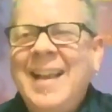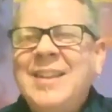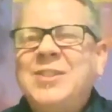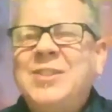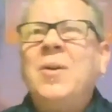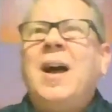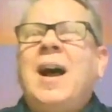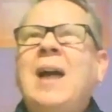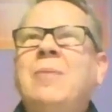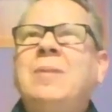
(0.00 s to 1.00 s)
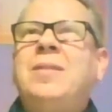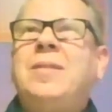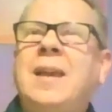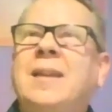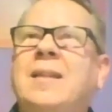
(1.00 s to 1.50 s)
So I would
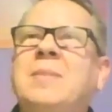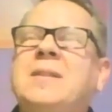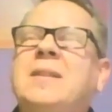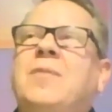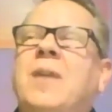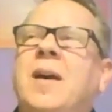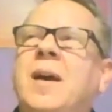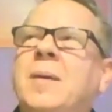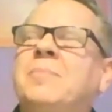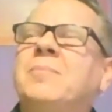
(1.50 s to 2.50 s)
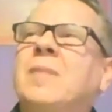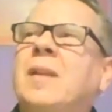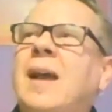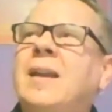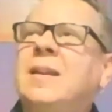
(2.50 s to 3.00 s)
think, let me see if
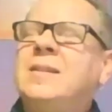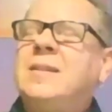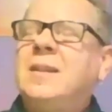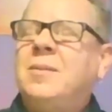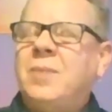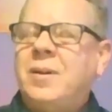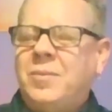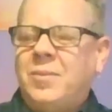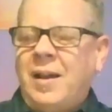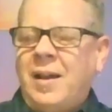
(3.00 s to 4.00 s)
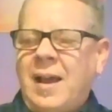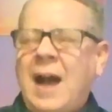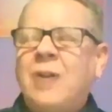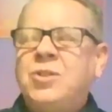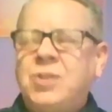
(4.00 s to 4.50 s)
I can see
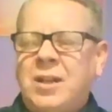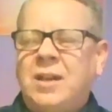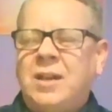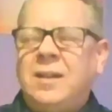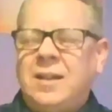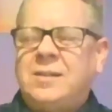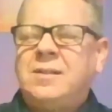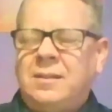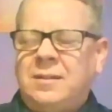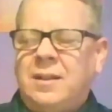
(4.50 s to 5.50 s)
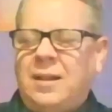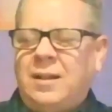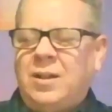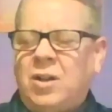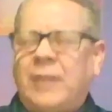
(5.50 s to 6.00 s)
how she is,
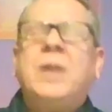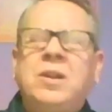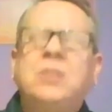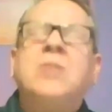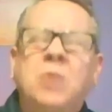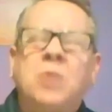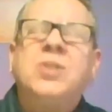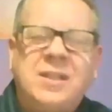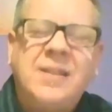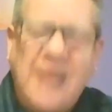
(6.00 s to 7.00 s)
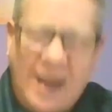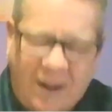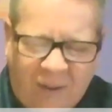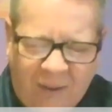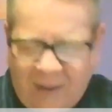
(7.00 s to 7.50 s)
like when she's there,
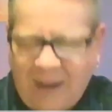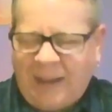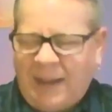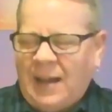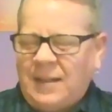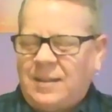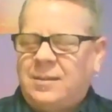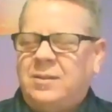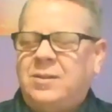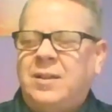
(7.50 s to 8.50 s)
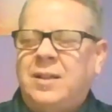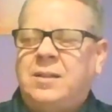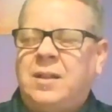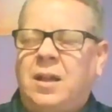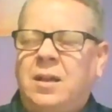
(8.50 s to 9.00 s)
I guess. So
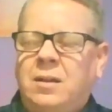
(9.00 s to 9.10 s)
let's see.